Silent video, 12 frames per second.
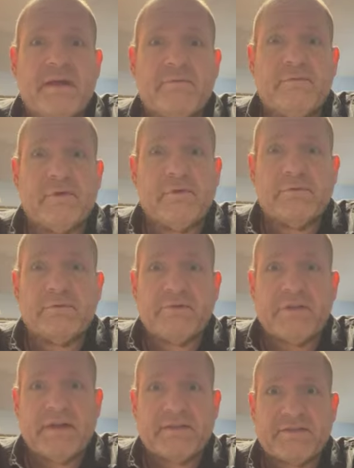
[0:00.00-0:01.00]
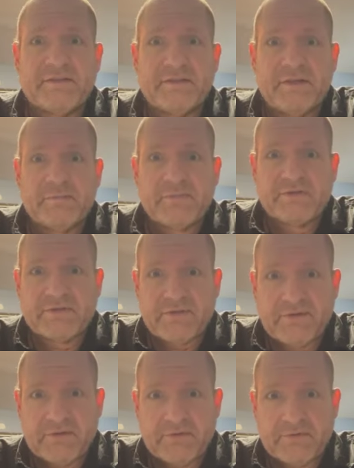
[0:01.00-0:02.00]
have vocal lesson number
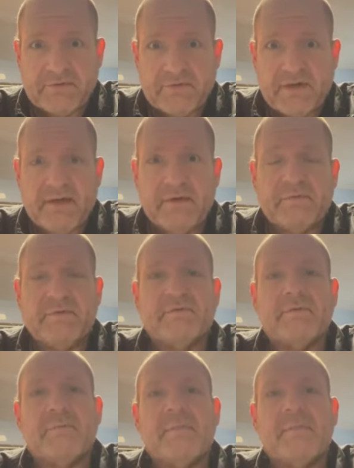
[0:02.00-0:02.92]
2. Now, if you